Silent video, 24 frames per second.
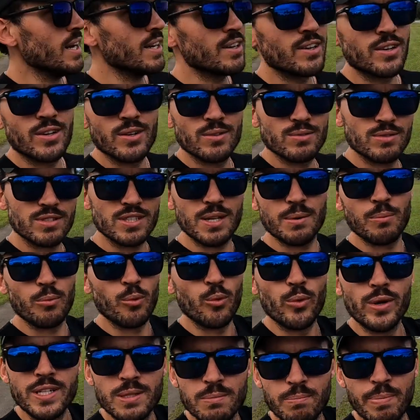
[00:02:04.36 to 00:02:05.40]
I don't know,
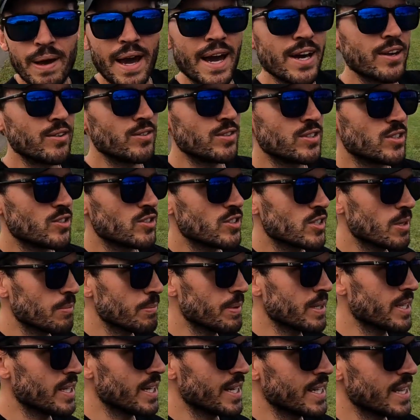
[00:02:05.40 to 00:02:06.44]
some wind patterns or
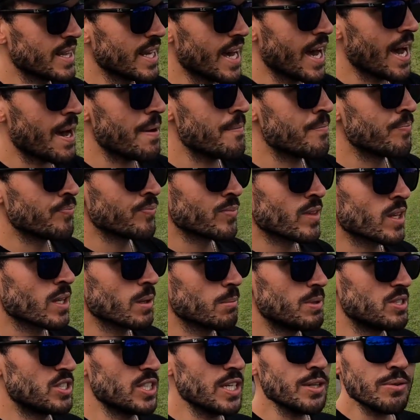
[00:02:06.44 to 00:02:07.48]
something like that.
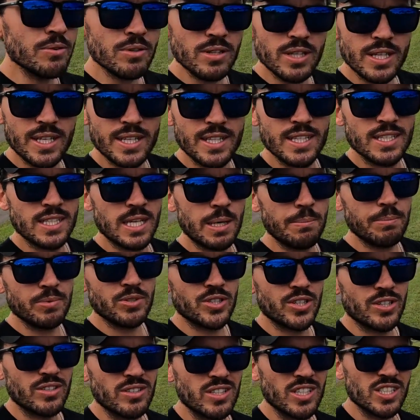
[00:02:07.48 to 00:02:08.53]
But generally the
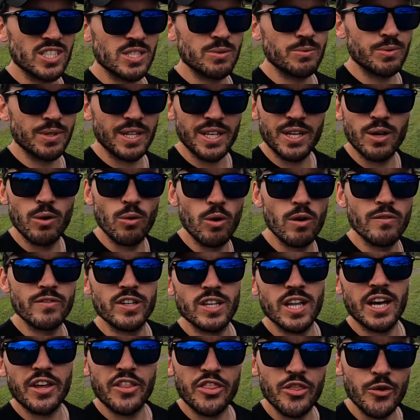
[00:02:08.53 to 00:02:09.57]
temperature doesn't really go
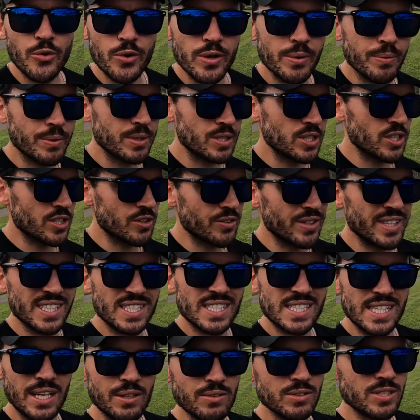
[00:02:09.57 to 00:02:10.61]
over like 31
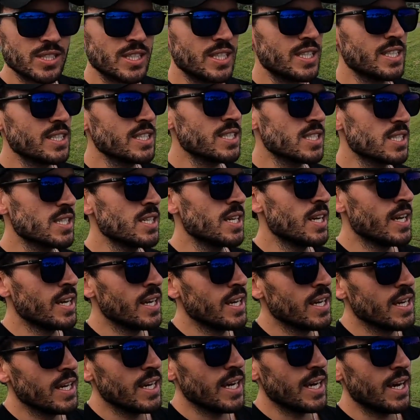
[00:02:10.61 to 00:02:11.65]
degrees Celsius
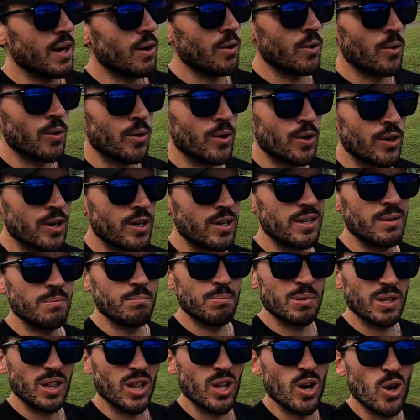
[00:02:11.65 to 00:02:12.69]
or
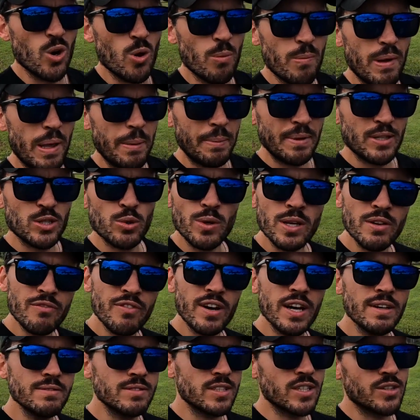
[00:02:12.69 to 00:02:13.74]
below maybe
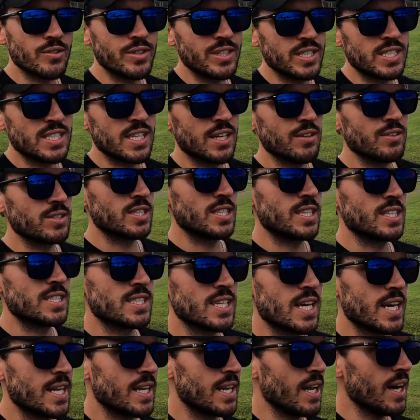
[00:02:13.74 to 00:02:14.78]
25 degrees
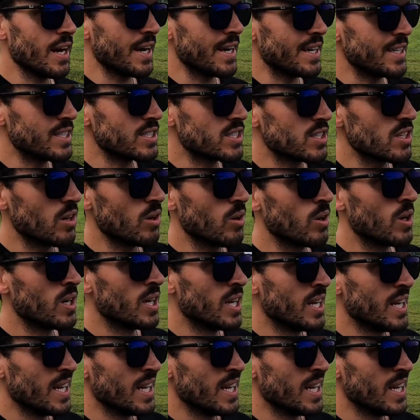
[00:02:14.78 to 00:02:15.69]
Celsius at night. So